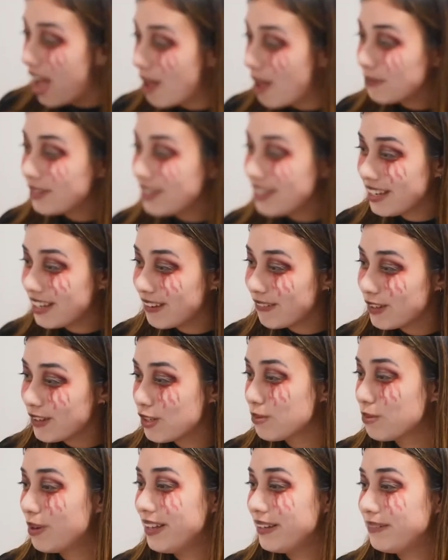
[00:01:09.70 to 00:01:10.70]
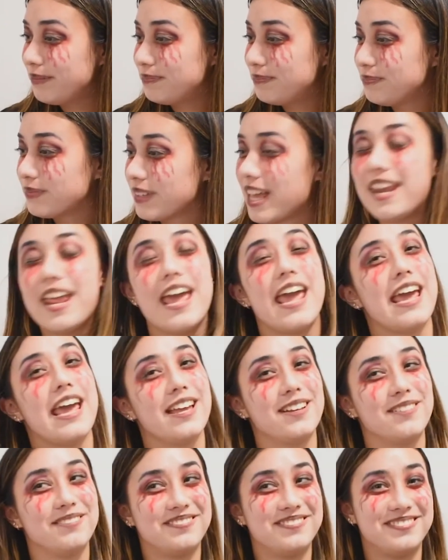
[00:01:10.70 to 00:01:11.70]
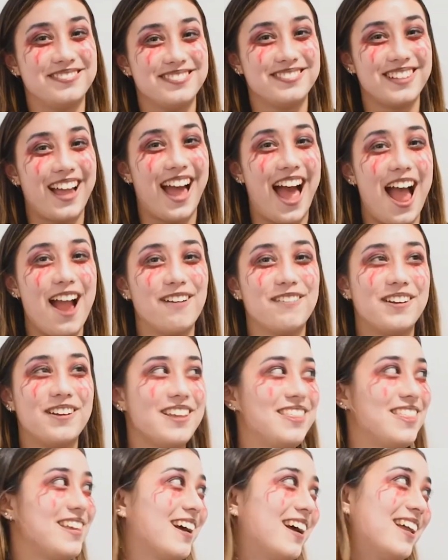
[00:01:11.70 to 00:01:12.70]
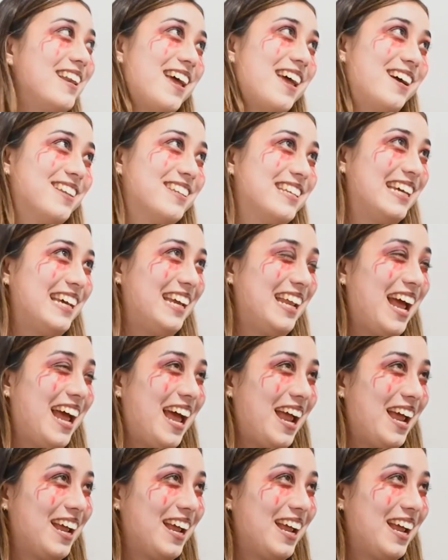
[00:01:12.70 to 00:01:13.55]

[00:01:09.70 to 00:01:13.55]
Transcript: I'm gonna give this one an eight. I really think I nailed it.